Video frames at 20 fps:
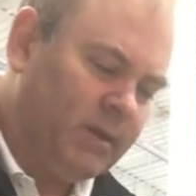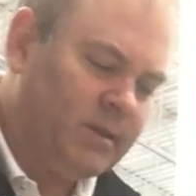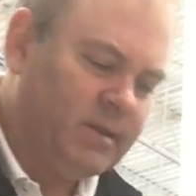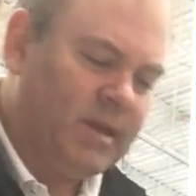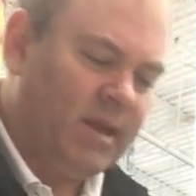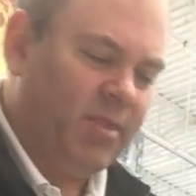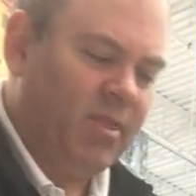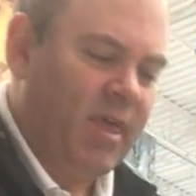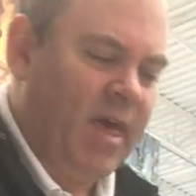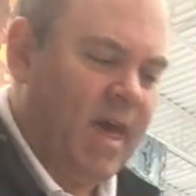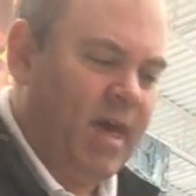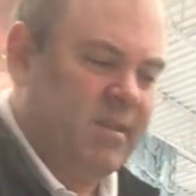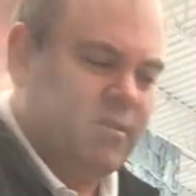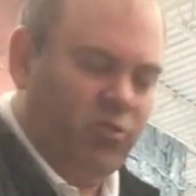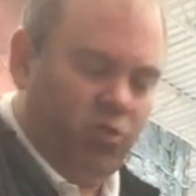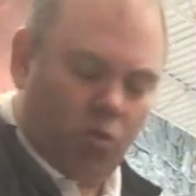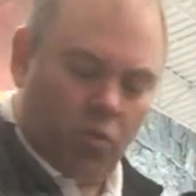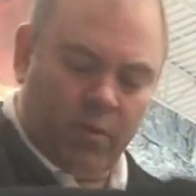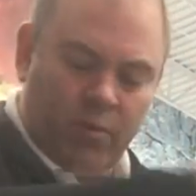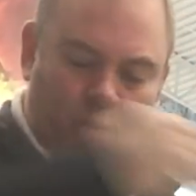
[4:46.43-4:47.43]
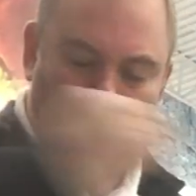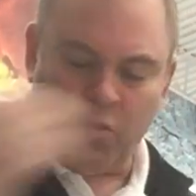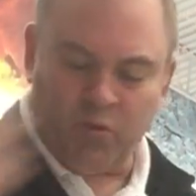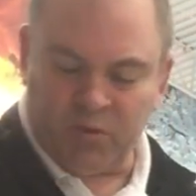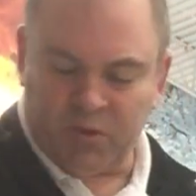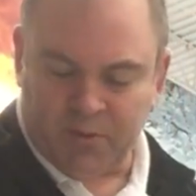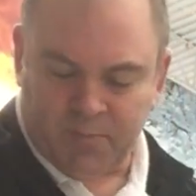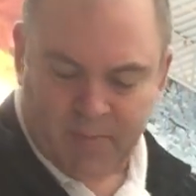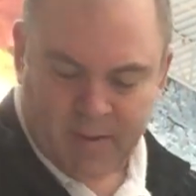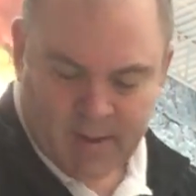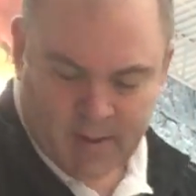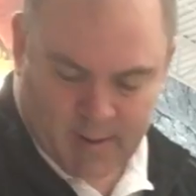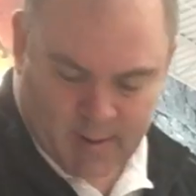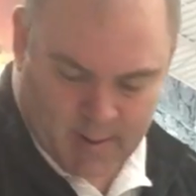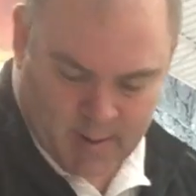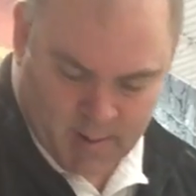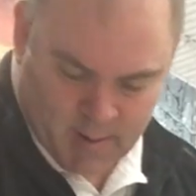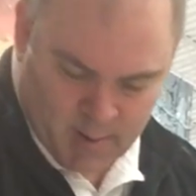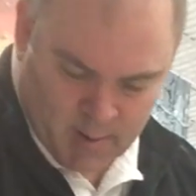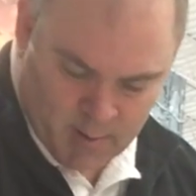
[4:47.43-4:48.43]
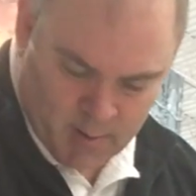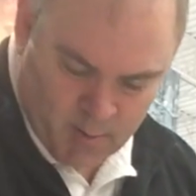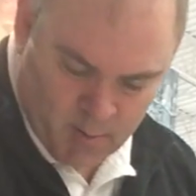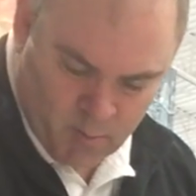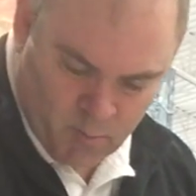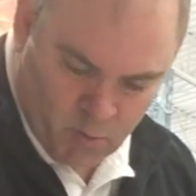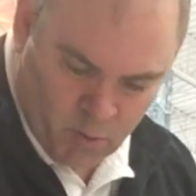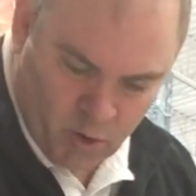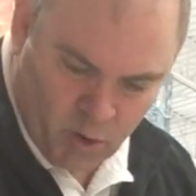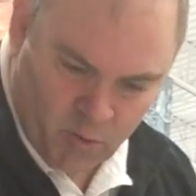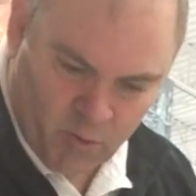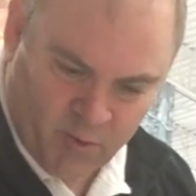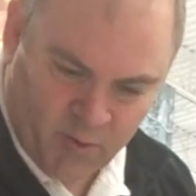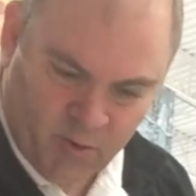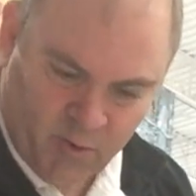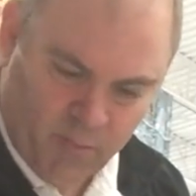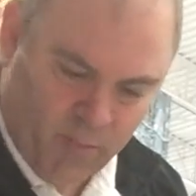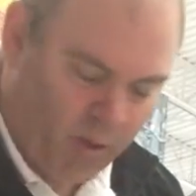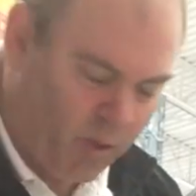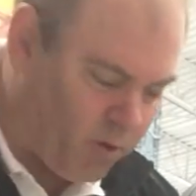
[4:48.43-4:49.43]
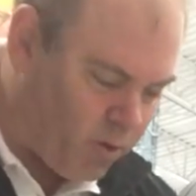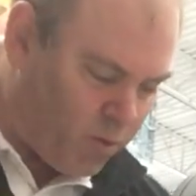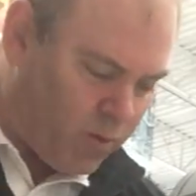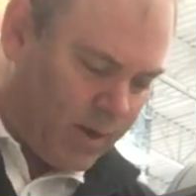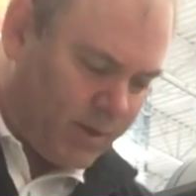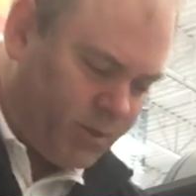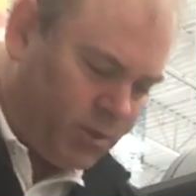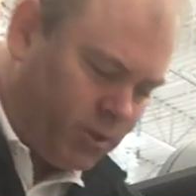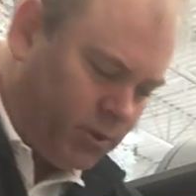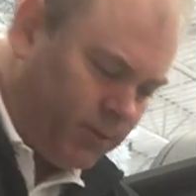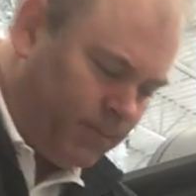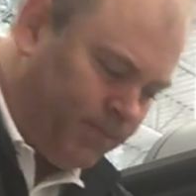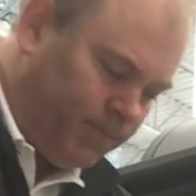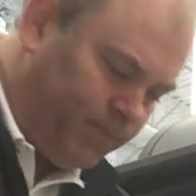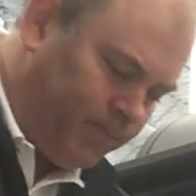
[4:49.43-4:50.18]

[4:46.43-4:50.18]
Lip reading: set that so it won't spin. We'll use the smaller washer.